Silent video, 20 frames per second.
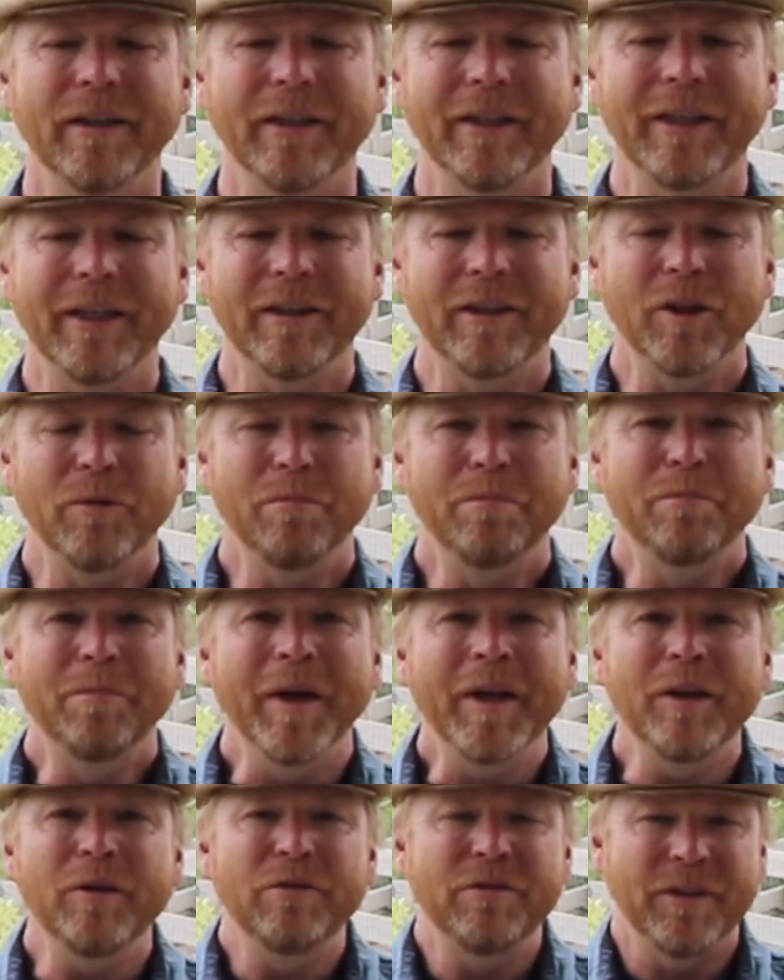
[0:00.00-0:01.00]
get the
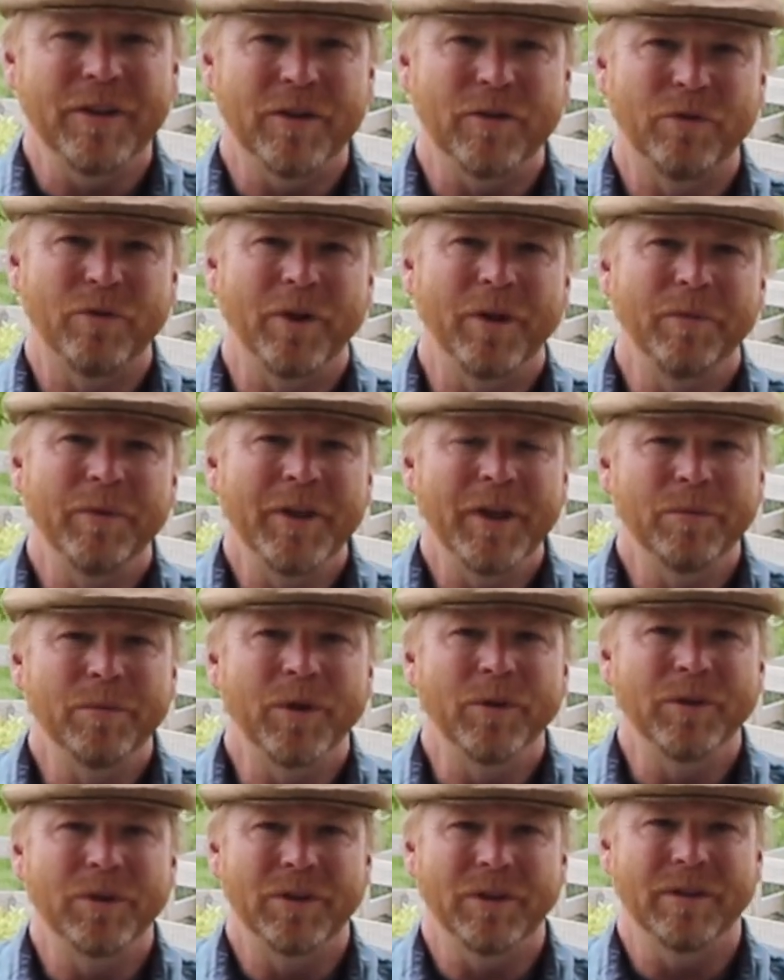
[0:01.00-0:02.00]
benefits from the
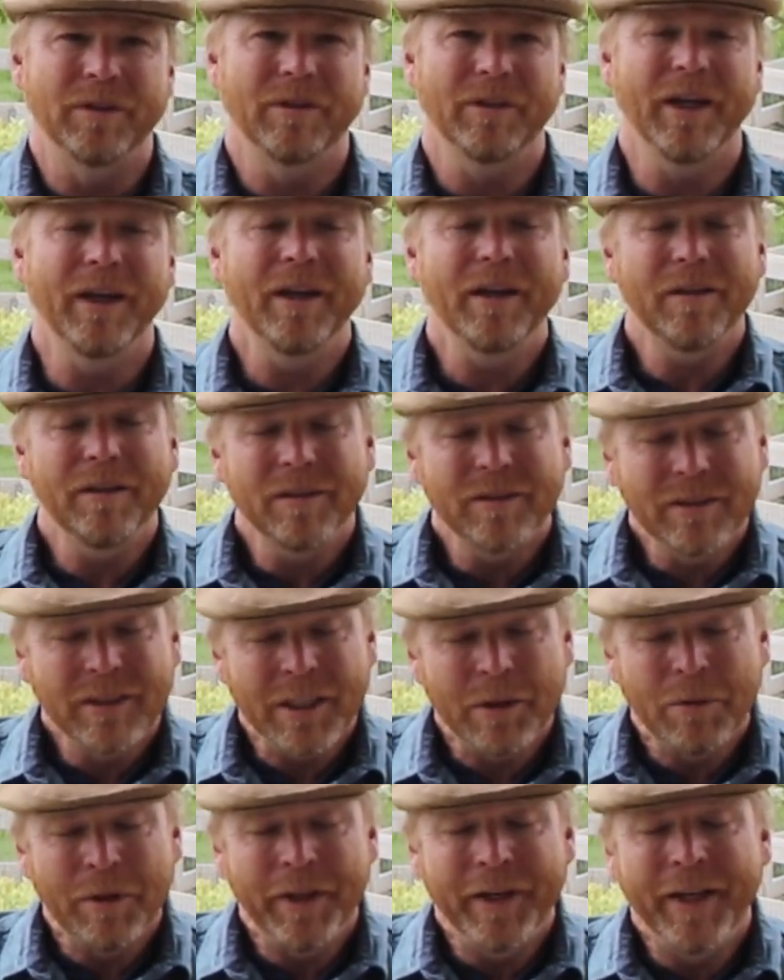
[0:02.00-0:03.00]
emotion, and
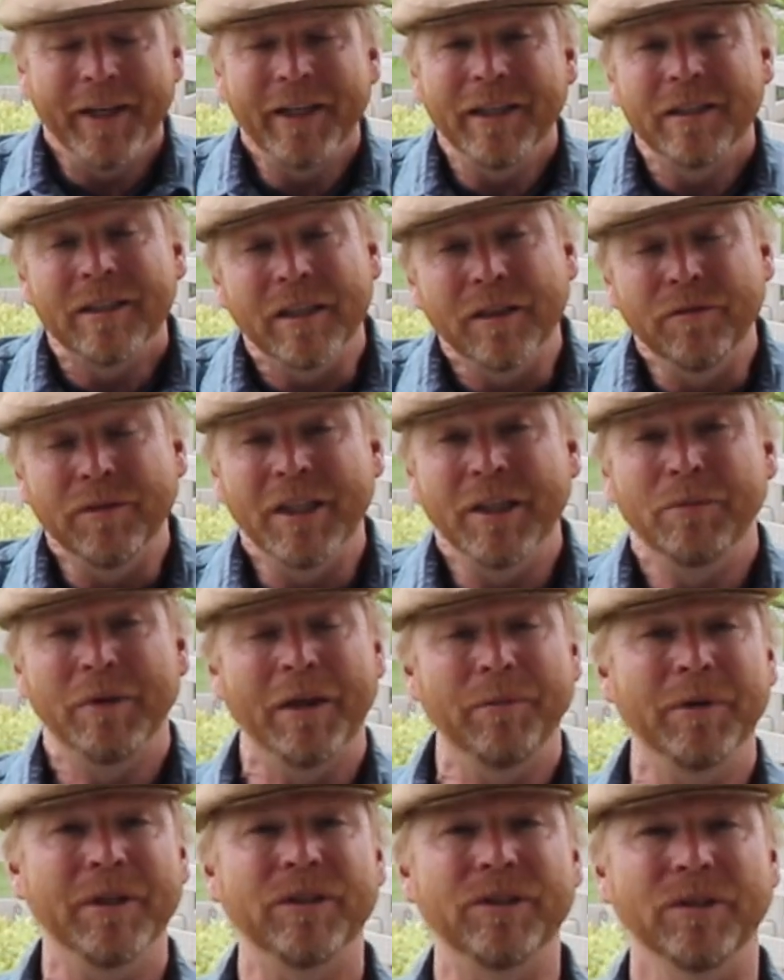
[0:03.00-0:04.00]
some of the negativity
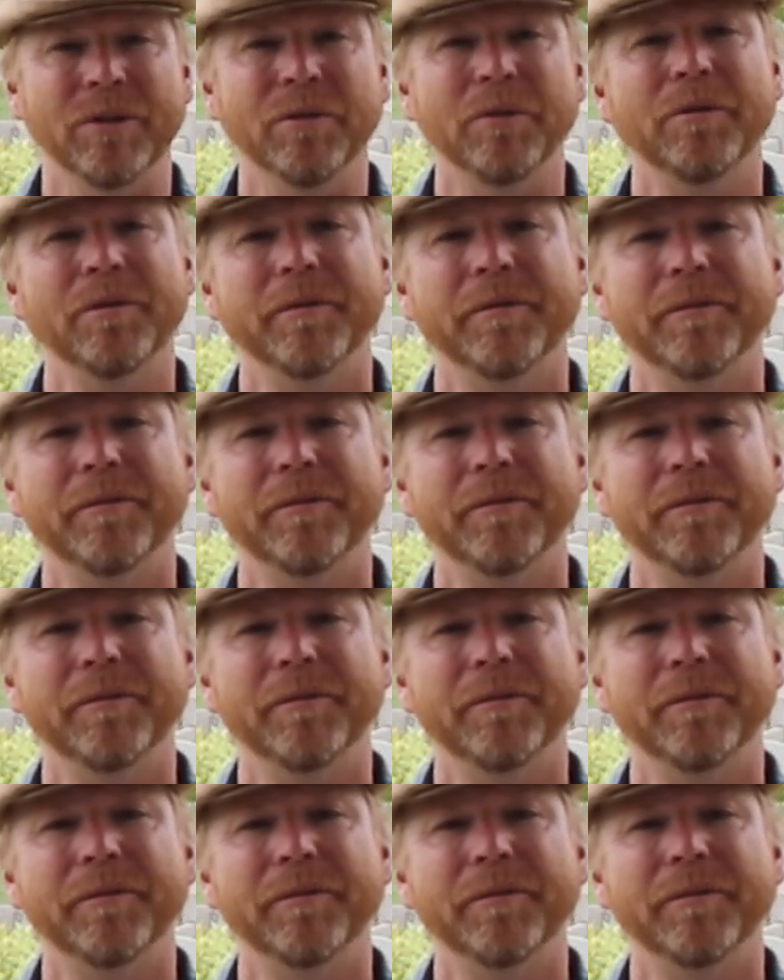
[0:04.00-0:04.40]
maybe too,